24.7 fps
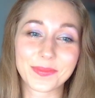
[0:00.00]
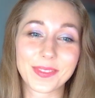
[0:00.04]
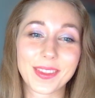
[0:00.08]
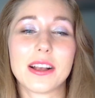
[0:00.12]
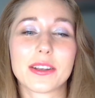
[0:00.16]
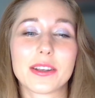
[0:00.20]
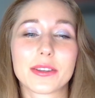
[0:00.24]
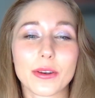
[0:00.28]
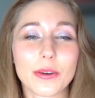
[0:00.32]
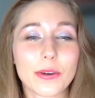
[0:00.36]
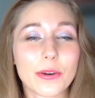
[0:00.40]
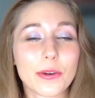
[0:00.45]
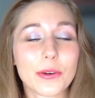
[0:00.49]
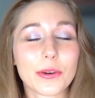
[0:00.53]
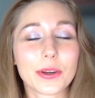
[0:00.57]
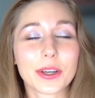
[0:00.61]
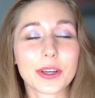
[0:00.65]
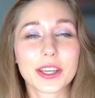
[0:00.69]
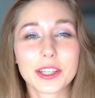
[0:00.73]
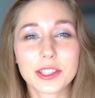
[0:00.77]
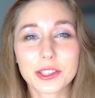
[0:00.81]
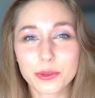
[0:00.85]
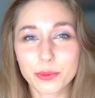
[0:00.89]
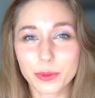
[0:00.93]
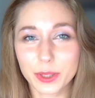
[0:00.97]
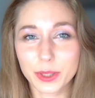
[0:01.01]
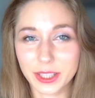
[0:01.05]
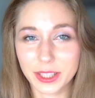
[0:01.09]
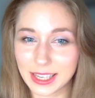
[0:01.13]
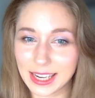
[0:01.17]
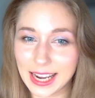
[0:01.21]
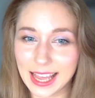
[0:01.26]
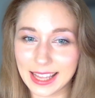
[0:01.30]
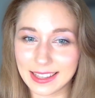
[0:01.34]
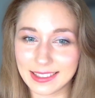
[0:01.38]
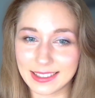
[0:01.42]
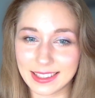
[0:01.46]
So here's where I
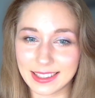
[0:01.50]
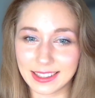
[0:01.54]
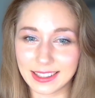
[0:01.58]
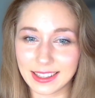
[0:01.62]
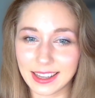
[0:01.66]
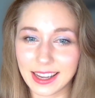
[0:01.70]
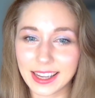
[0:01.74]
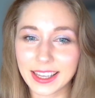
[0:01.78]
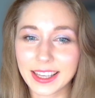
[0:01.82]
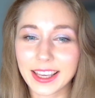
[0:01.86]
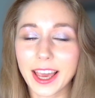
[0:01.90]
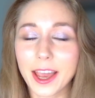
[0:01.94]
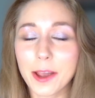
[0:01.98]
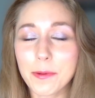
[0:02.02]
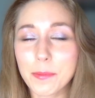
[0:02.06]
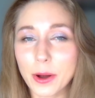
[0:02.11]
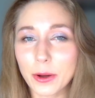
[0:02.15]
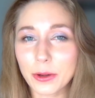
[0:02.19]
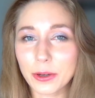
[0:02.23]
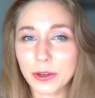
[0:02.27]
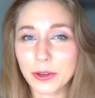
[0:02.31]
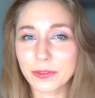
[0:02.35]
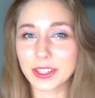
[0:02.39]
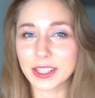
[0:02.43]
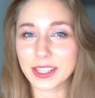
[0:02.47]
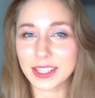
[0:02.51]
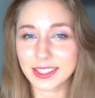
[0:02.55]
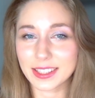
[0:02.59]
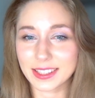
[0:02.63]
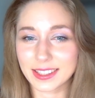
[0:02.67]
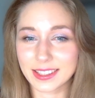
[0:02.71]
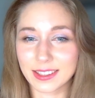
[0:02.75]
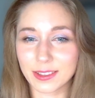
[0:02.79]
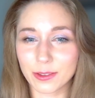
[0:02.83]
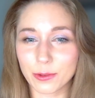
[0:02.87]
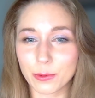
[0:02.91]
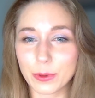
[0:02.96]
landed. I came out of
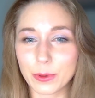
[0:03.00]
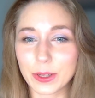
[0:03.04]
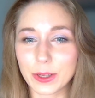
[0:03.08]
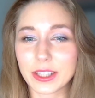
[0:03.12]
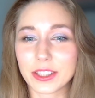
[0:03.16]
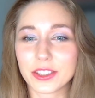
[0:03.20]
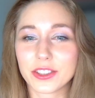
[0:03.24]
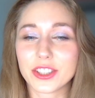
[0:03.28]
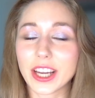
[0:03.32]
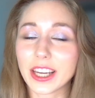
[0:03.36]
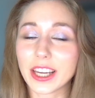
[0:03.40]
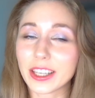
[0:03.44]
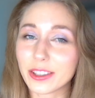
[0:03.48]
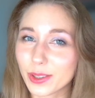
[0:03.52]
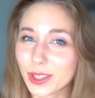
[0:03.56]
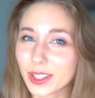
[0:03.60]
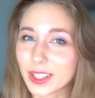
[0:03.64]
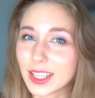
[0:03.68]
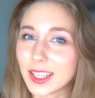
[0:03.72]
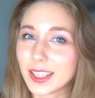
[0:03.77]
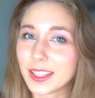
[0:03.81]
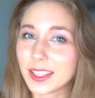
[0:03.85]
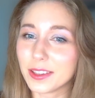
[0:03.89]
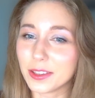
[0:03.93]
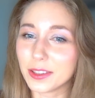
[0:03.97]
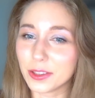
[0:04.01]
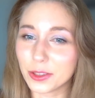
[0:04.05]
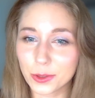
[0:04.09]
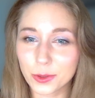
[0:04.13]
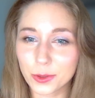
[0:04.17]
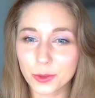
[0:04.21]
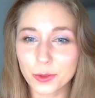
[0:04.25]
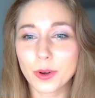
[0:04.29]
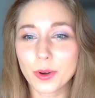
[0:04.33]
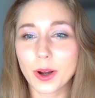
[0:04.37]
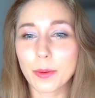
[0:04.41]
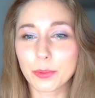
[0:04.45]
this with a genuinely
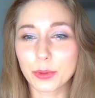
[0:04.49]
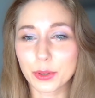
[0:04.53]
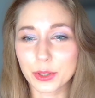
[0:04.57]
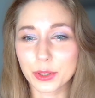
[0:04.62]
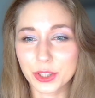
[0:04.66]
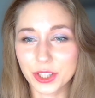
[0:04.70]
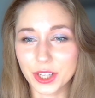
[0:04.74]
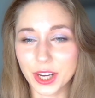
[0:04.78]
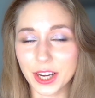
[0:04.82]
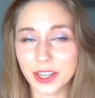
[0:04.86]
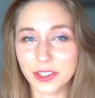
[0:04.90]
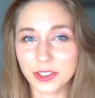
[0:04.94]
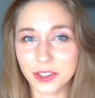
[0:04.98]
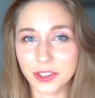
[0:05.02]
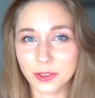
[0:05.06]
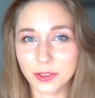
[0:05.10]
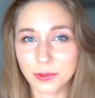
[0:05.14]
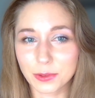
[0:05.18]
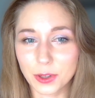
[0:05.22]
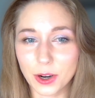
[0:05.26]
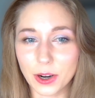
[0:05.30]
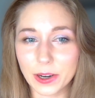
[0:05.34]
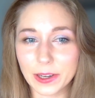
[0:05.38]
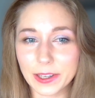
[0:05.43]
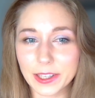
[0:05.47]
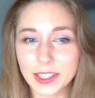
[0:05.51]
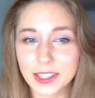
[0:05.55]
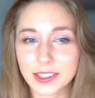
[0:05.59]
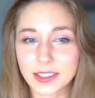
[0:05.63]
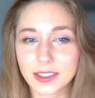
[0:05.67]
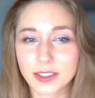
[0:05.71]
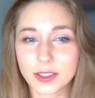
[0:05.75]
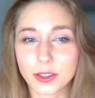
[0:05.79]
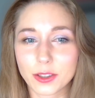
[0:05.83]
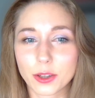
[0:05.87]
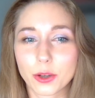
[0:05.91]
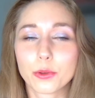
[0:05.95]
new appreciation for
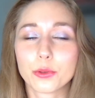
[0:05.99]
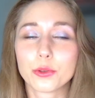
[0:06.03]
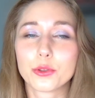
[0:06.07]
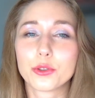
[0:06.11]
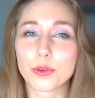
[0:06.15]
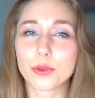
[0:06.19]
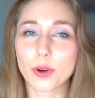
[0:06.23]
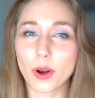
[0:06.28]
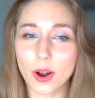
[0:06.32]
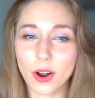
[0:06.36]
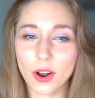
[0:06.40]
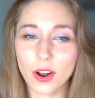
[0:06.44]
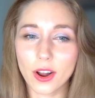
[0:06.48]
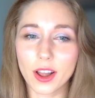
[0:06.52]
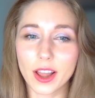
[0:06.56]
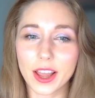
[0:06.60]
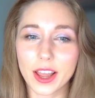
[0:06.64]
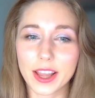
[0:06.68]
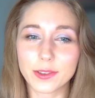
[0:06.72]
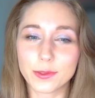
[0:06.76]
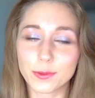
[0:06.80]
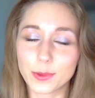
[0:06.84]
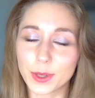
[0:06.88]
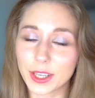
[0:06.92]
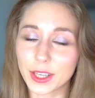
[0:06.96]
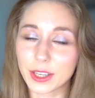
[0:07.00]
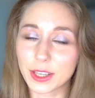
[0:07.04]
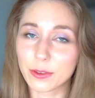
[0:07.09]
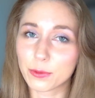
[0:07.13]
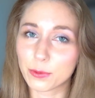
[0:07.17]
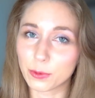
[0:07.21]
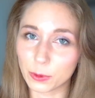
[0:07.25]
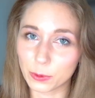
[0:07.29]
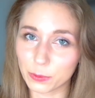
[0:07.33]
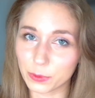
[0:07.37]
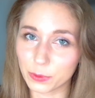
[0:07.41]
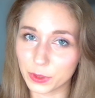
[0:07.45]
artists who draw and rig
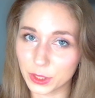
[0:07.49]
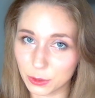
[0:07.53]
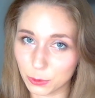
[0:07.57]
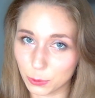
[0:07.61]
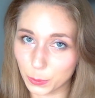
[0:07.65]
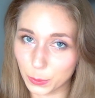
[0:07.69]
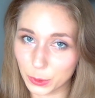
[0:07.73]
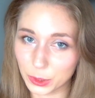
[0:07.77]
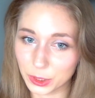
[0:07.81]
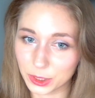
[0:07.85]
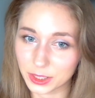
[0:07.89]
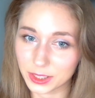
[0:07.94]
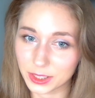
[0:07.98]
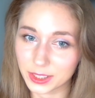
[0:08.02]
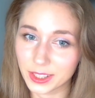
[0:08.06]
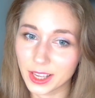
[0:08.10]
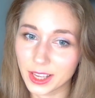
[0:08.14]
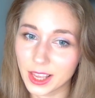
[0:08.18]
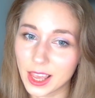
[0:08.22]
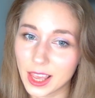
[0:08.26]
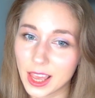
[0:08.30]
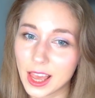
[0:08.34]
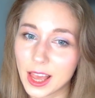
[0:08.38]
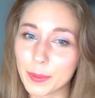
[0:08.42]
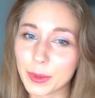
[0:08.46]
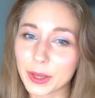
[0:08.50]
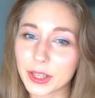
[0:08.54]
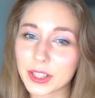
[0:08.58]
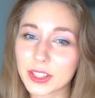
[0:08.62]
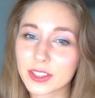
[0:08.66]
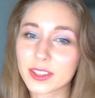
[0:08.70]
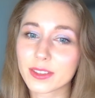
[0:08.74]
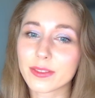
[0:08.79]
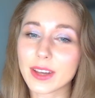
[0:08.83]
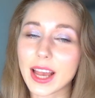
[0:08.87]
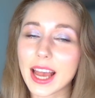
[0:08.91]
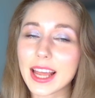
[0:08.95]
full VTubers.
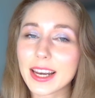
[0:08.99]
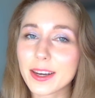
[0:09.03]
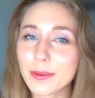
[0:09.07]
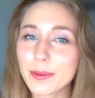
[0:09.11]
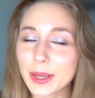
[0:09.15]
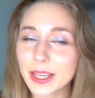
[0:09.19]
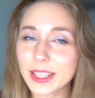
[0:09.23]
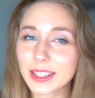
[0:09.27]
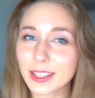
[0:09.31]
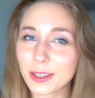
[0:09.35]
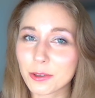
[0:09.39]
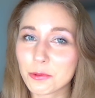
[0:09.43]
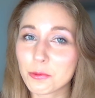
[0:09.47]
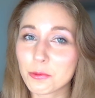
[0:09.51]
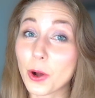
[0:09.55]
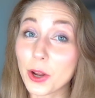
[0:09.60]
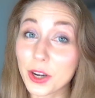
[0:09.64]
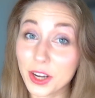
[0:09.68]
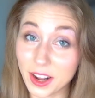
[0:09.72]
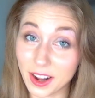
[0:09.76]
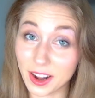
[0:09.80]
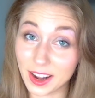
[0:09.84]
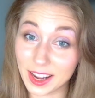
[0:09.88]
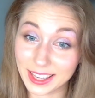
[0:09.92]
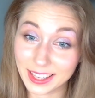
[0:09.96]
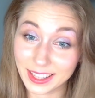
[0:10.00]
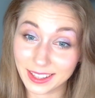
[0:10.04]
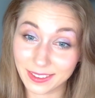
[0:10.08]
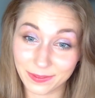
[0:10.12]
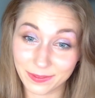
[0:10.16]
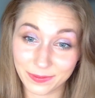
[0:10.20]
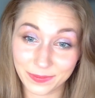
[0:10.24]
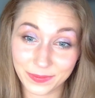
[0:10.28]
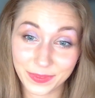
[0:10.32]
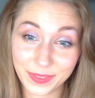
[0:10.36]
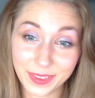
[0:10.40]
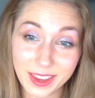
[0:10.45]
Because if animating one eye
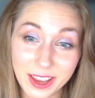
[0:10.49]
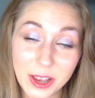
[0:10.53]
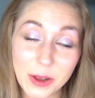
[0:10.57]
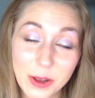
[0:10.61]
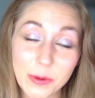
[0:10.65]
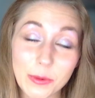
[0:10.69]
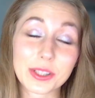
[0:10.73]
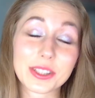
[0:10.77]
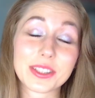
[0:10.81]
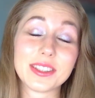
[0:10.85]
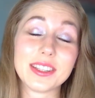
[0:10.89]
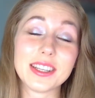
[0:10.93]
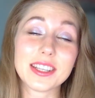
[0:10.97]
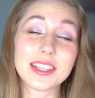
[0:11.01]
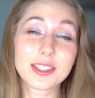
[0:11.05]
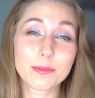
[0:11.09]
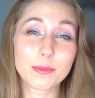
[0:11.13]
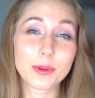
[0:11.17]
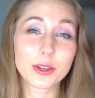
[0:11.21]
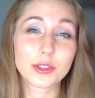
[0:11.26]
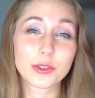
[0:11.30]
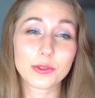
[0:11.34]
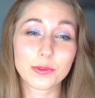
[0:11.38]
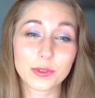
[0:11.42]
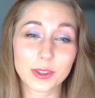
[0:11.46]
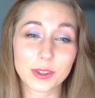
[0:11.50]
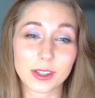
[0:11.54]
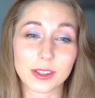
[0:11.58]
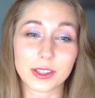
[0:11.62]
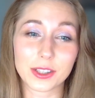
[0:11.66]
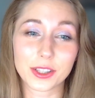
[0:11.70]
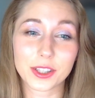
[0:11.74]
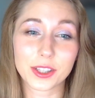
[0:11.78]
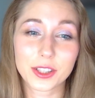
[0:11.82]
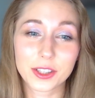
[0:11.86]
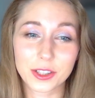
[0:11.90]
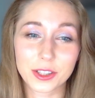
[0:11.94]
was this much of a
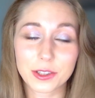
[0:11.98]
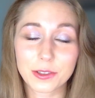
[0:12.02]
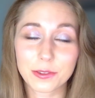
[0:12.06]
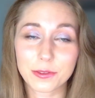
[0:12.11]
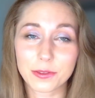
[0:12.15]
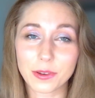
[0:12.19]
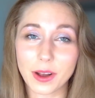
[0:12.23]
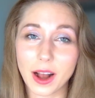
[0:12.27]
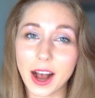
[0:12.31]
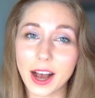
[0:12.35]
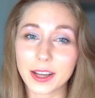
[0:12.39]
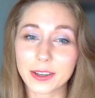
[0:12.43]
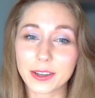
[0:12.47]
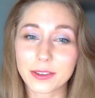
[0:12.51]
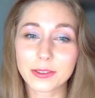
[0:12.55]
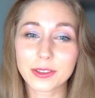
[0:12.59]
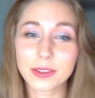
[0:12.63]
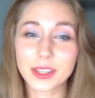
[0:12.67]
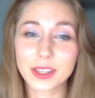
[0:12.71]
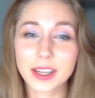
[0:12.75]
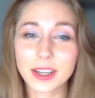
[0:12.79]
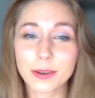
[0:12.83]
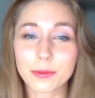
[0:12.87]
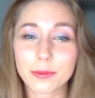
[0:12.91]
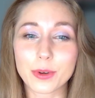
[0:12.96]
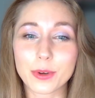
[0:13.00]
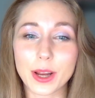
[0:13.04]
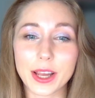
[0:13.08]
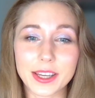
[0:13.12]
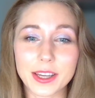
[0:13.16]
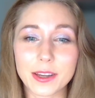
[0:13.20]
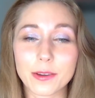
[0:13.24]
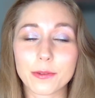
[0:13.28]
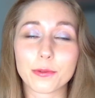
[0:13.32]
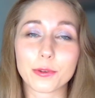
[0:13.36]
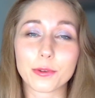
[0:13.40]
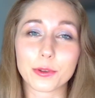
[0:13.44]
learning curve, I don't think I'm
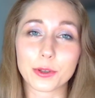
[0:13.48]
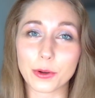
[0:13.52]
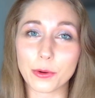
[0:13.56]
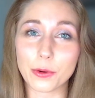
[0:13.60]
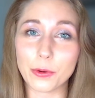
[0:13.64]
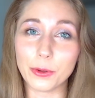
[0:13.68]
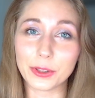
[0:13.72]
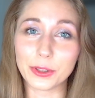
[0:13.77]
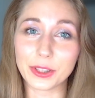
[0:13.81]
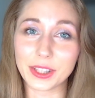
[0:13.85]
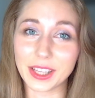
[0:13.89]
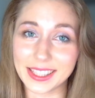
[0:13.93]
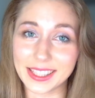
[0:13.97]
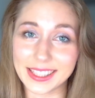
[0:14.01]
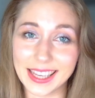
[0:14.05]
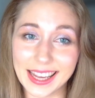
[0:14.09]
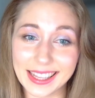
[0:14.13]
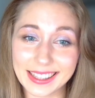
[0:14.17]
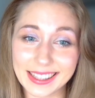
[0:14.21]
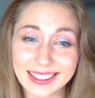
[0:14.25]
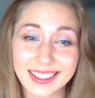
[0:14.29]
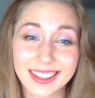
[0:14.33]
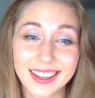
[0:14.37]
ready for the whole thing yet.